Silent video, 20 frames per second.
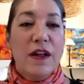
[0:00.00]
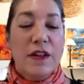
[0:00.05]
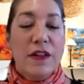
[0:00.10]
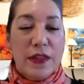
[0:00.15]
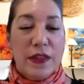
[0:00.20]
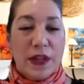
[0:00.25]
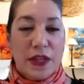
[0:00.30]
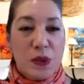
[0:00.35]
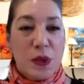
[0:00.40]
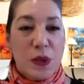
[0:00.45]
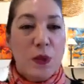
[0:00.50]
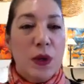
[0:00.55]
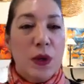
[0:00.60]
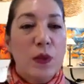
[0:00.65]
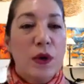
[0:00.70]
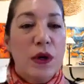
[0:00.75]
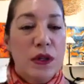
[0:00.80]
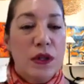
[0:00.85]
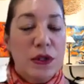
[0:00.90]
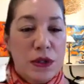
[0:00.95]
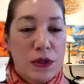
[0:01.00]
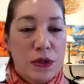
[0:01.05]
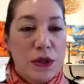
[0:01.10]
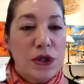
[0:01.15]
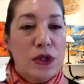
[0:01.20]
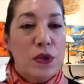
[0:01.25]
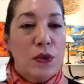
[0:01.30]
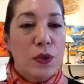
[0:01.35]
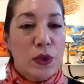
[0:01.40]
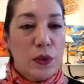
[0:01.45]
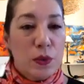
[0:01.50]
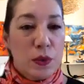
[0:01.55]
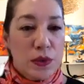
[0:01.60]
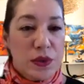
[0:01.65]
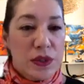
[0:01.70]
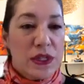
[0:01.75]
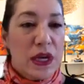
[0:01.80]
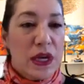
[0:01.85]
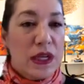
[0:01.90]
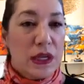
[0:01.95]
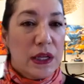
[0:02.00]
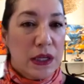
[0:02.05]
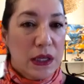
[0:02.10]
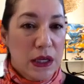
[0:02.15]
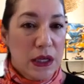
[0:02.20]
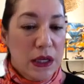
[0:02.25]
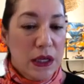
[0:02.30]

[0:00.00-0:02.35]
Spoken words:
That's what we want to do too when we're selling.